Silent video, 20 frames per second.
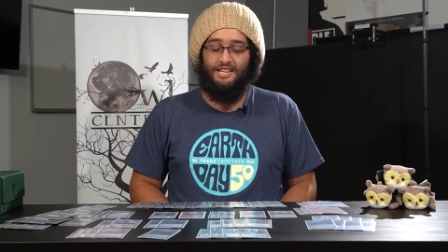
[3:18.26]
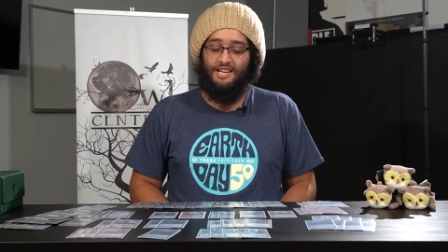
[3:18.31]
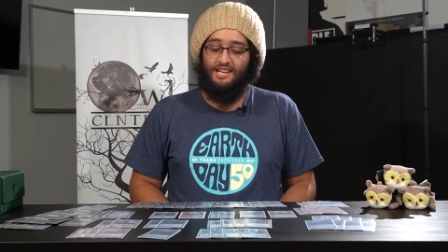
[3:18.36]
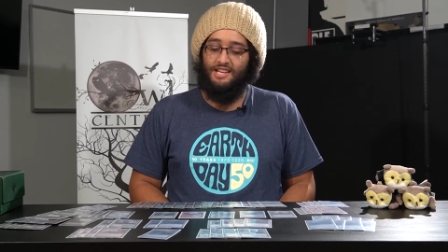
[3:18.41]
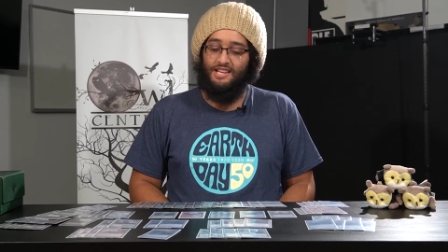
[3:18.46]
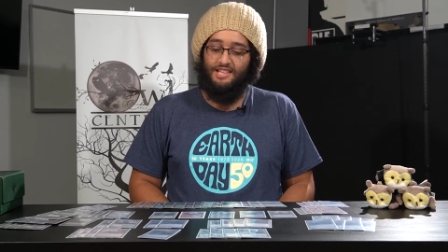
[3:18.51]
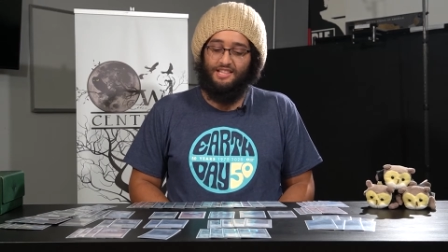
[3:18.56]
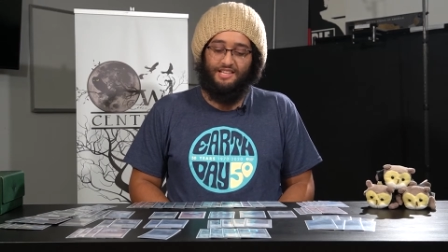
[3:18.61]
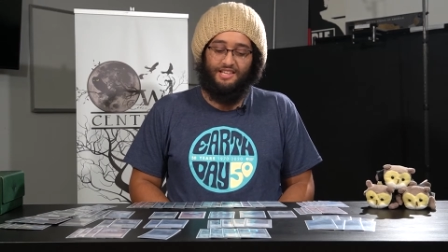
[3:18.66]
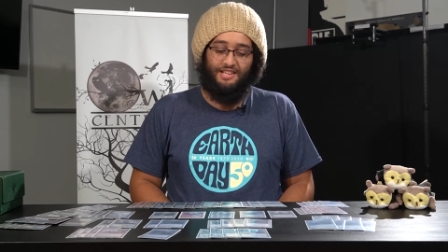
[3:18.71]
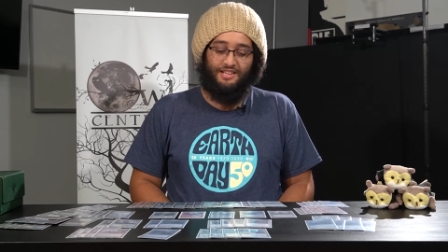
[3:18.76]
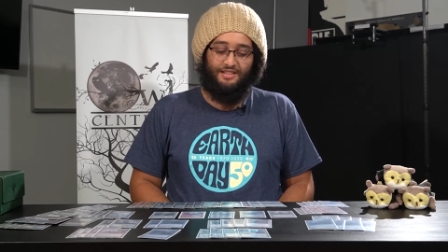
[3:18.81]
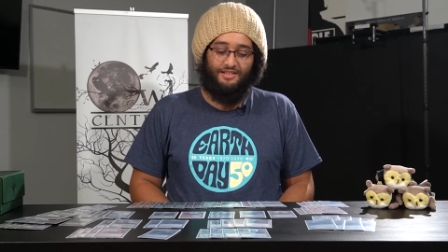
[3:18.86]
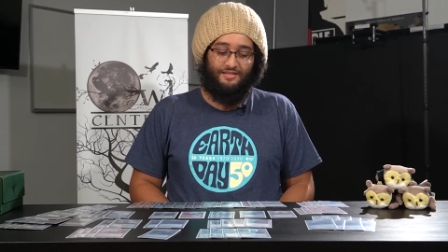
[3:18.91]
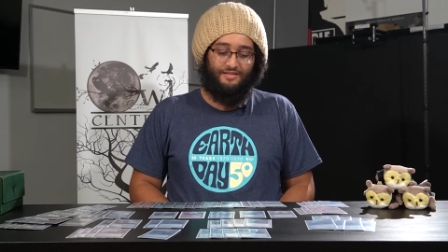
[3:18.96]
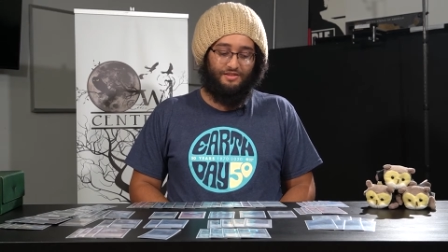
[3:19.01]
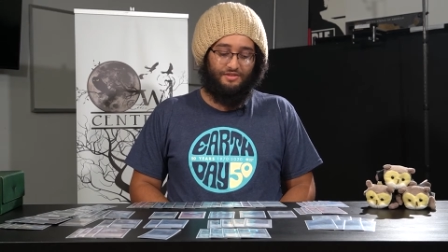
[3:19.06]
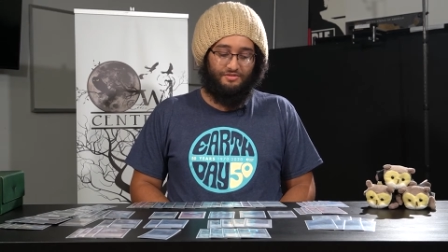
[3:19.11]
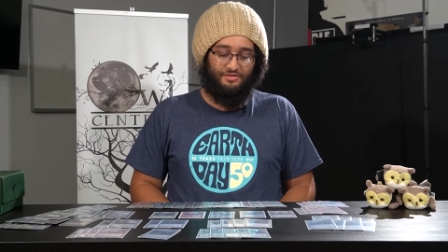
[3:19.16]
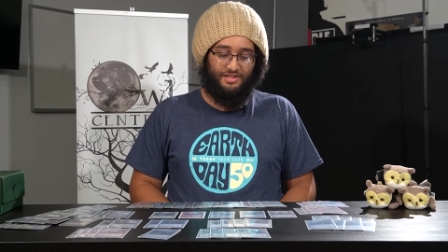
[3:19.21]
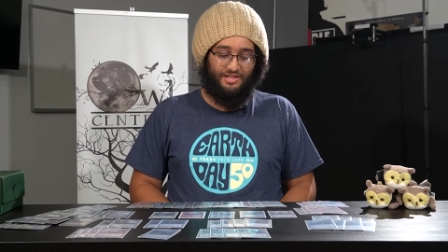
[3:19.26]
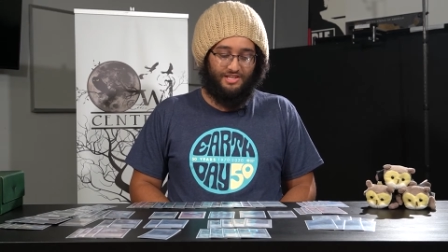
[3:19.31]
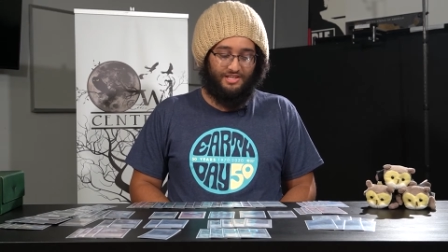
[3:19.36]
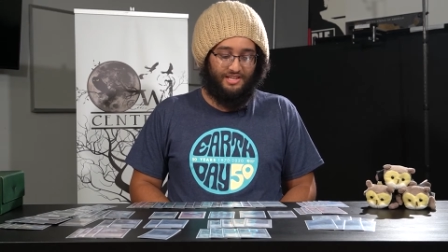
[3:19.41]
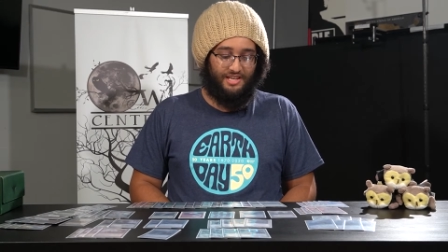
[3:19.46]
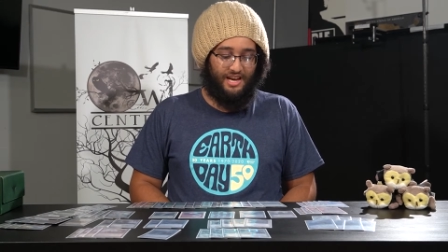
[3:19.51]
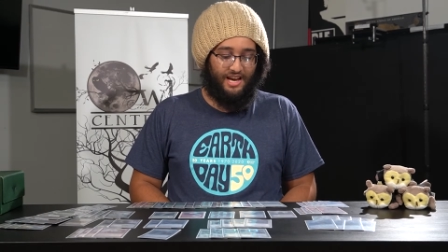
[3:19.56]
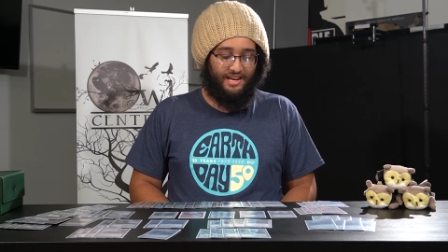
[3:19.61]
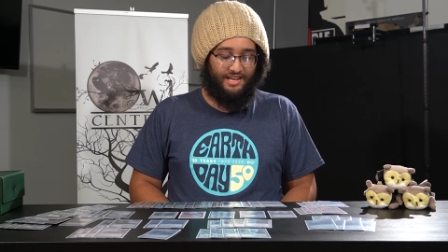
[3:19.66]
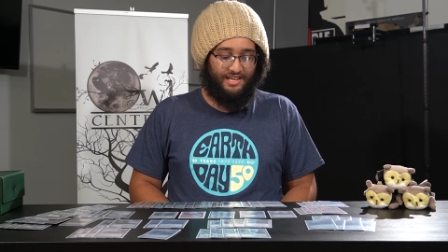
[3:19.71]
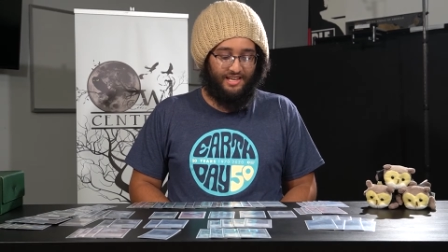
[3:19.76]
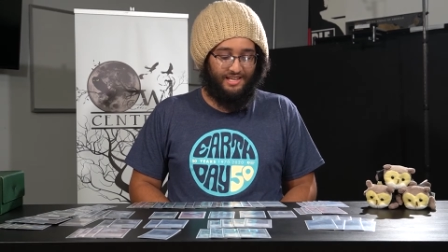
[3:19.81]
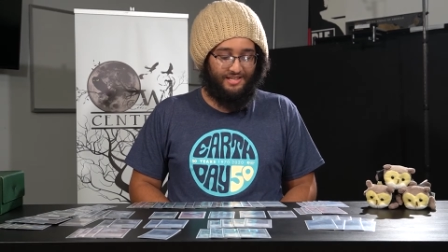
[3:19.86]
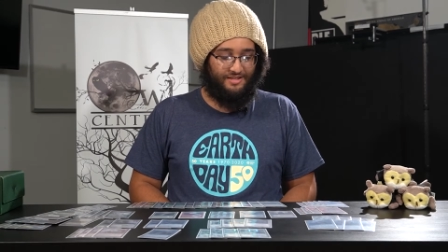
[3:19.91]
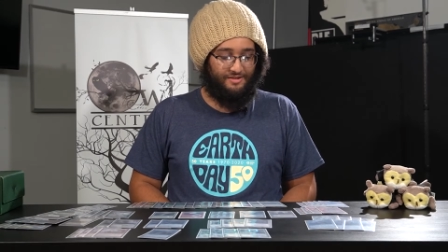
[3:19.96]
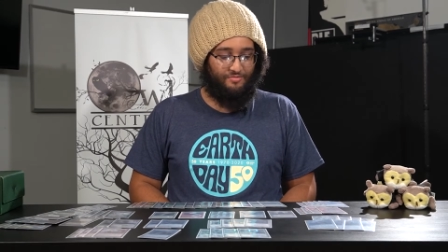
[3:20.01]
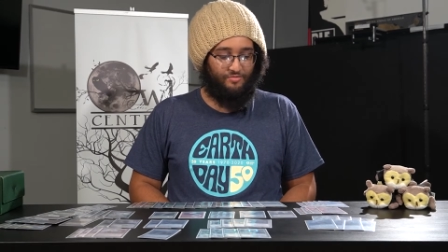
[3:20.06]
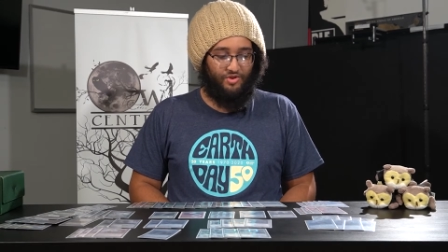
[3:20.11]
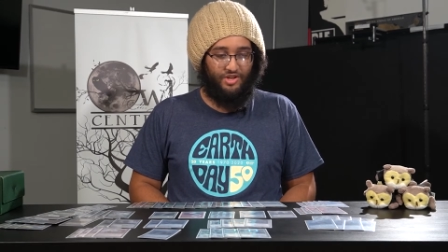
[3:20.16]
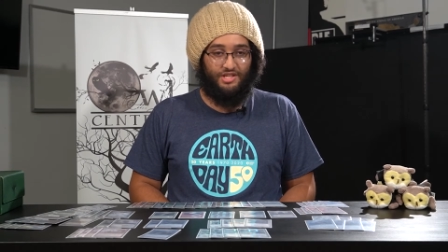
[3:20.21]
and then you just kind of get
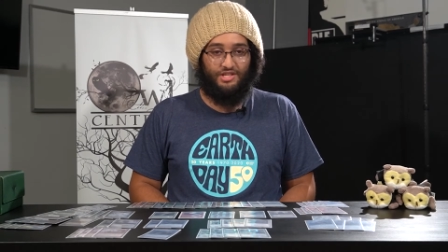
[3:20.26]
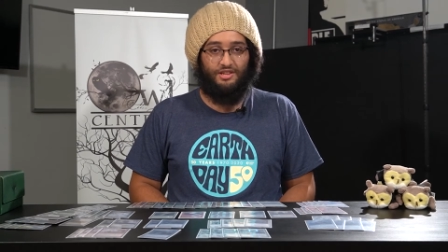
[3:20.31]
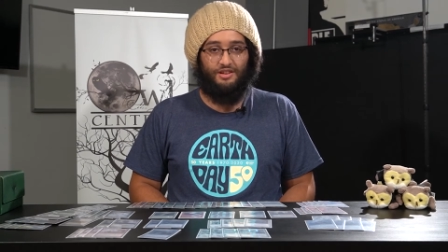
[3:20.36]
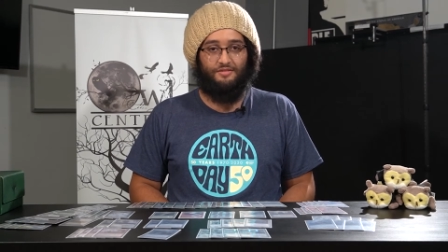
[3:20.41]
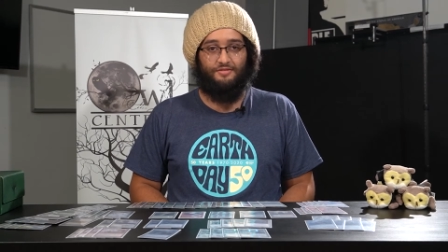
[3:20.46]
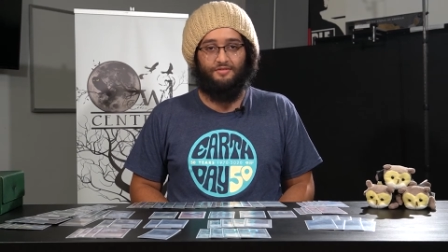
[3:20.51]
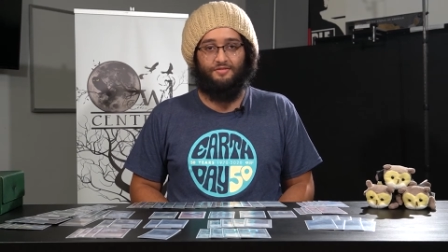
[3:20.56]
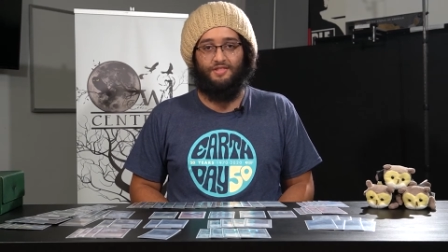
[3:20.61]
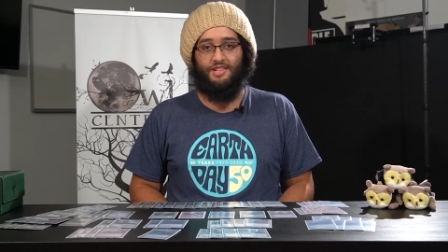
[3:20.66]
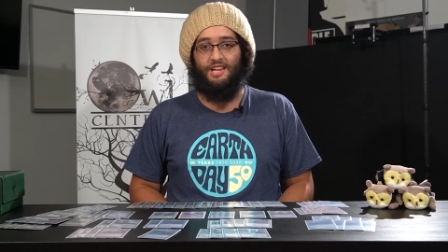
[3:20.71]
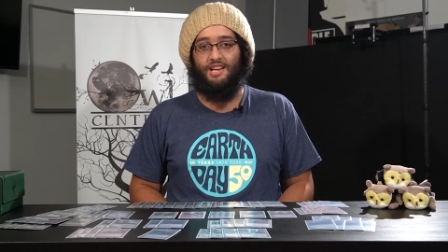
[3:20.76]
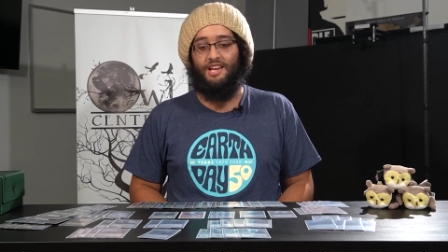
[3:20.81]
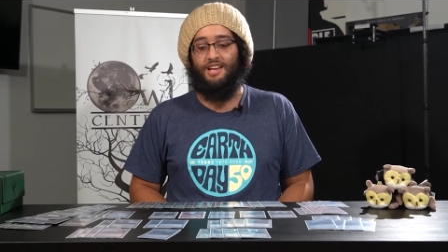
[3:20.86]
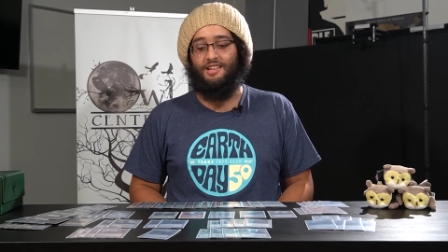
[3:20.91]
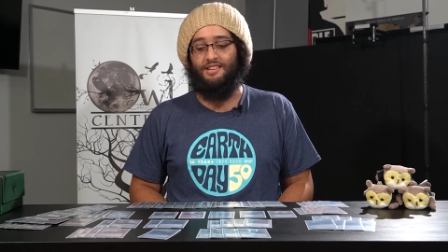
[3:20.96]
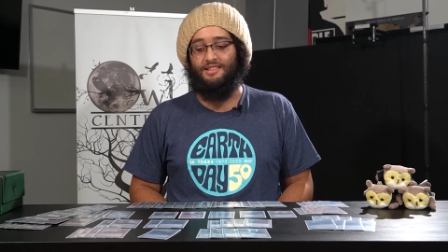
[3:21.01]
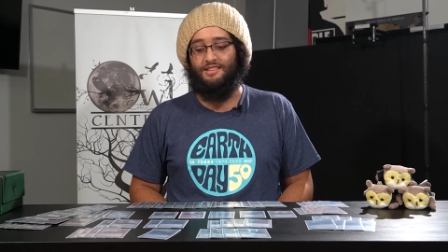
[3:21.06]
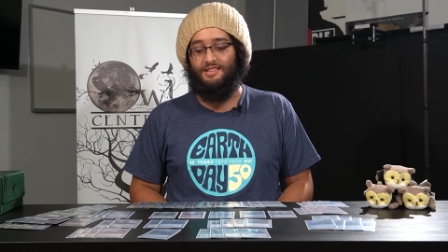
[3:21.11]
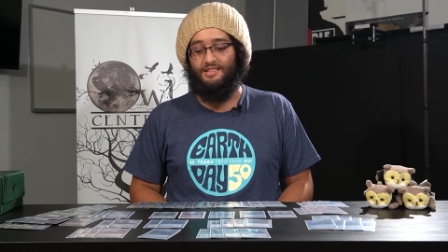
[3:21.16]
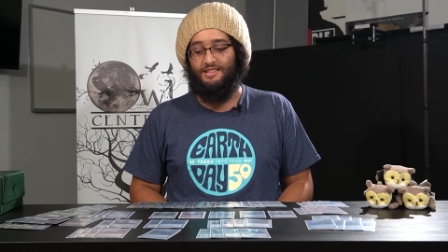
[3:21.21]
some wins off of that.